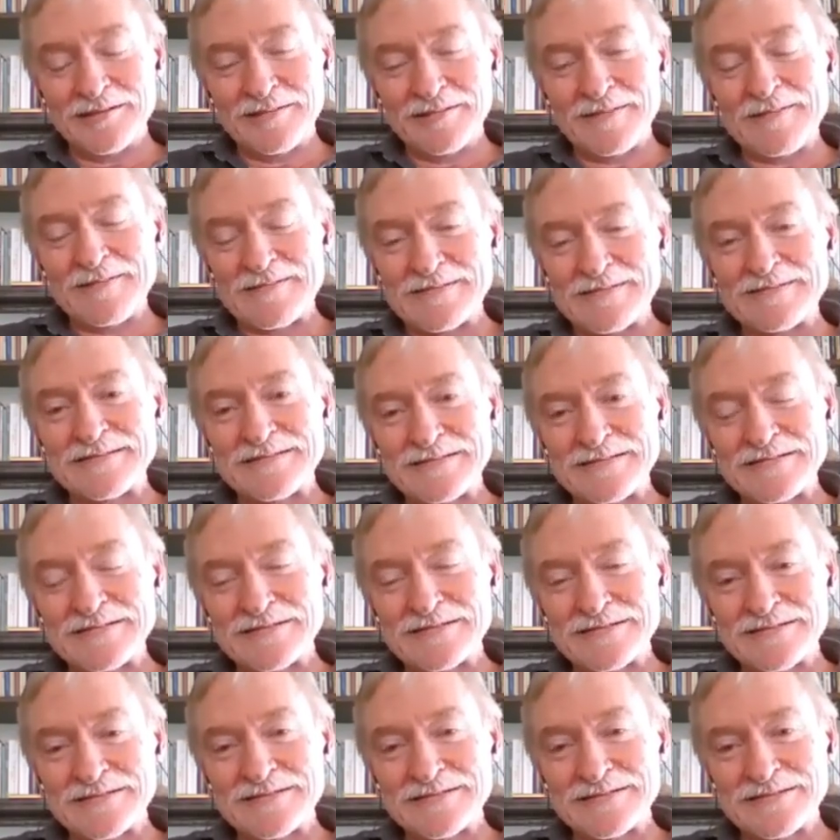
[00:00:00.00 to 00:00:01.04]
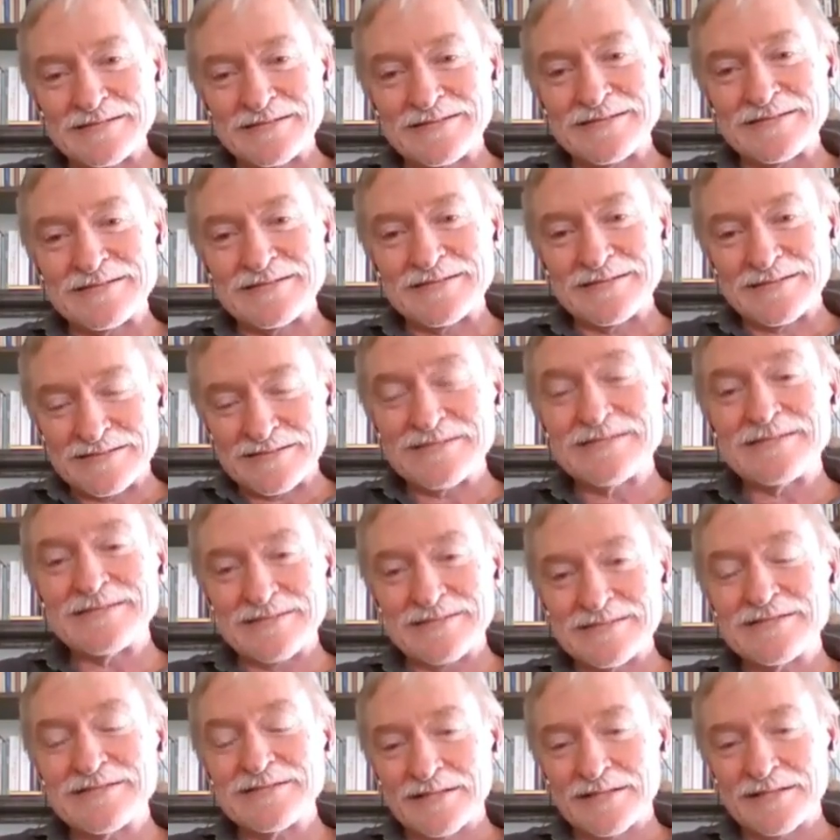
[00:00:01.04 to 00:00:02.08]
you know, my economic
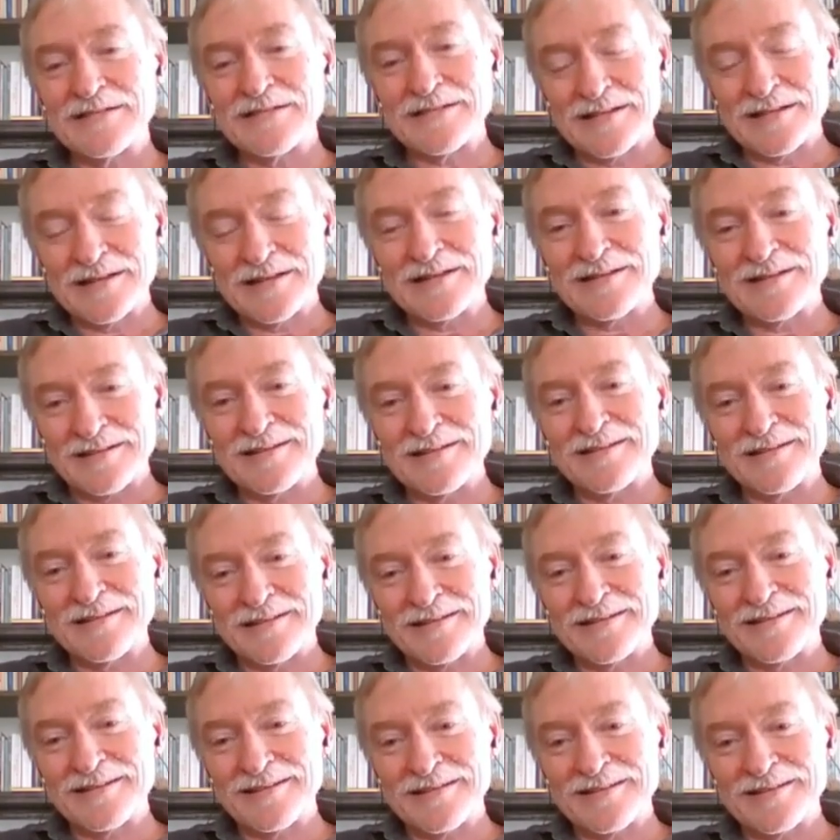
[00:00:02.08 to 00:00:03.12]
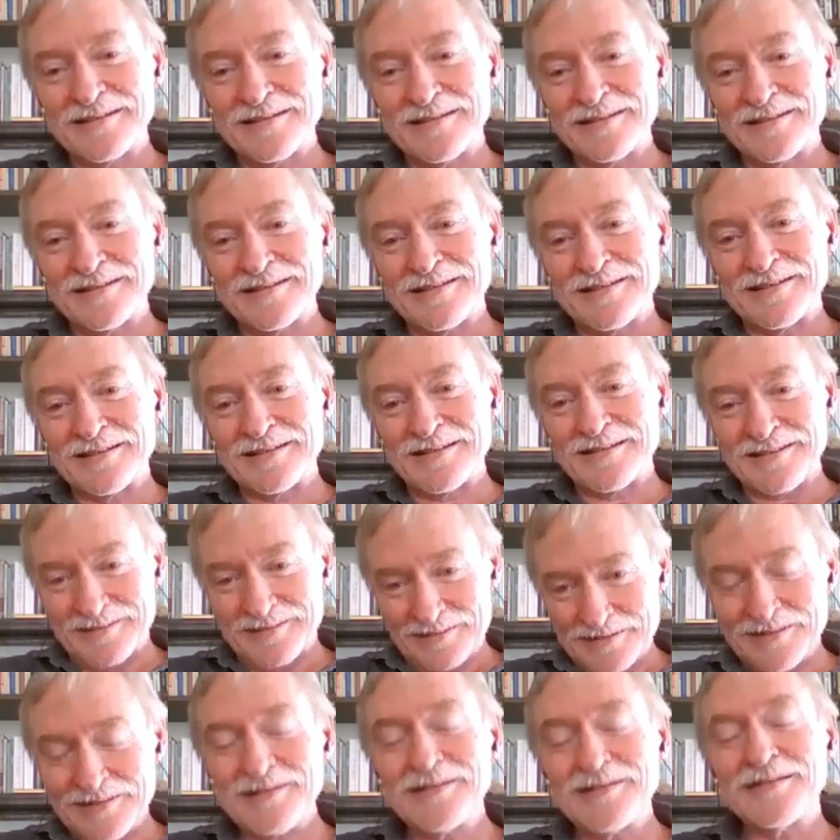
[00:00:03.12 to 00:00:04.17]
studies of like mainstream and
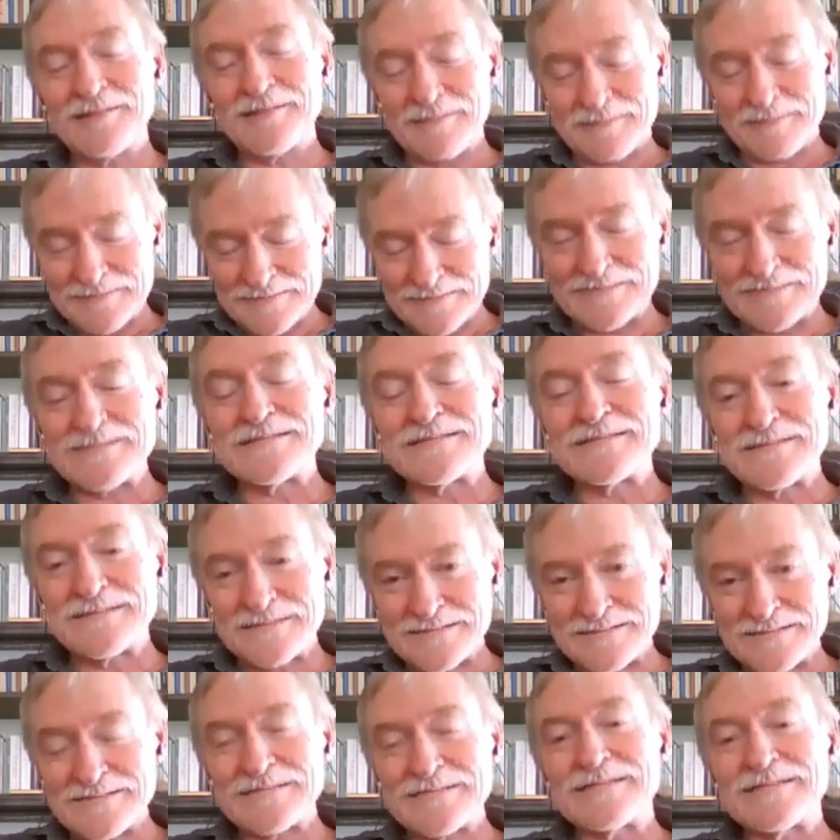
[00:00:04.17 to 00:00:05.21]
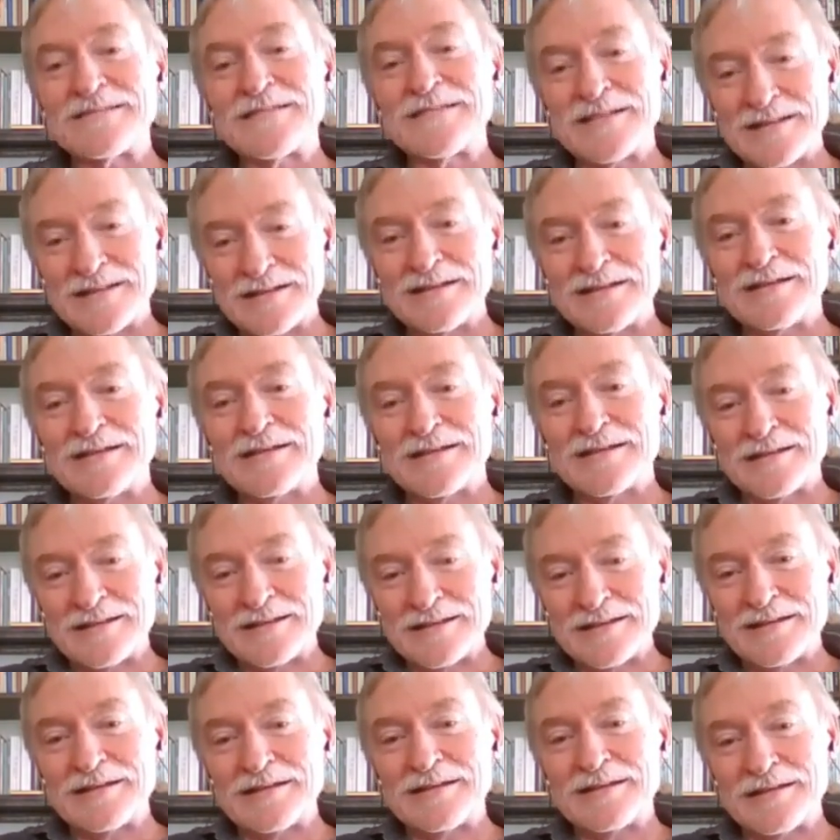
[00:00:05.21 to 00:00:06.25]
heterodox economics since I
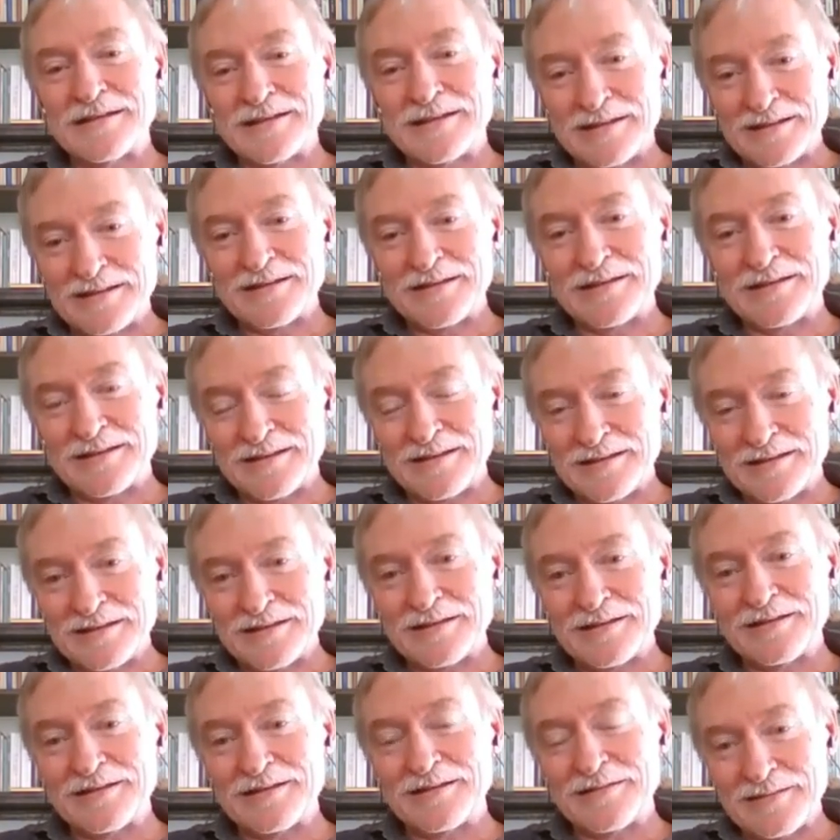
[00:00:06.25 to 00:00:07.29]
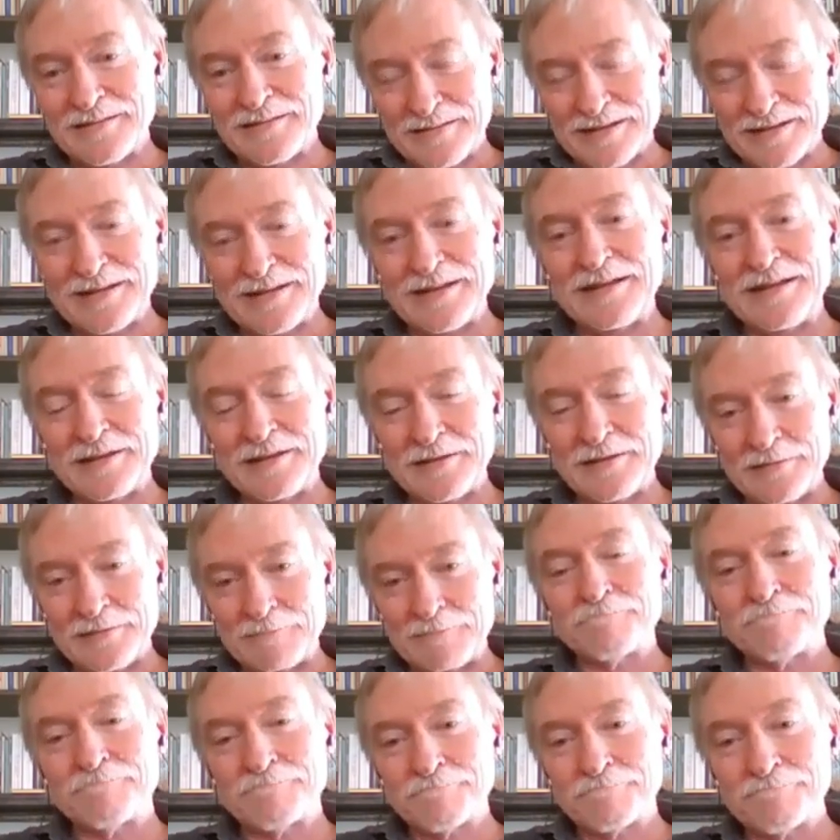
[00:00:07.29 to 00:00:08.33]
graduated in oh four. And yeah. so I
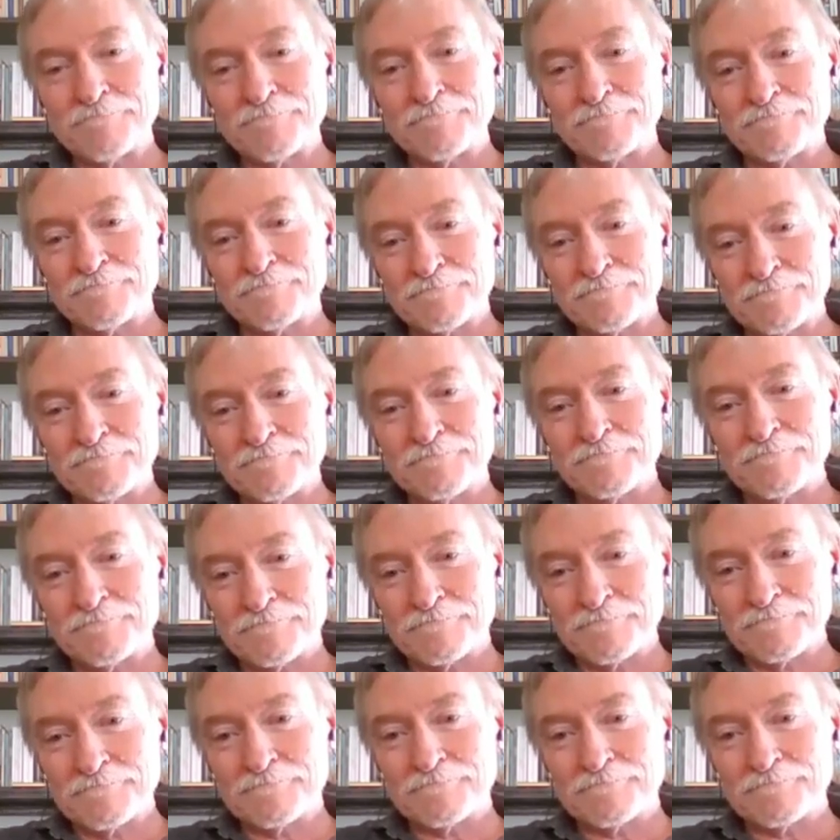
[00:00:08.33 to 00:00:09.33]
guess, geez, almost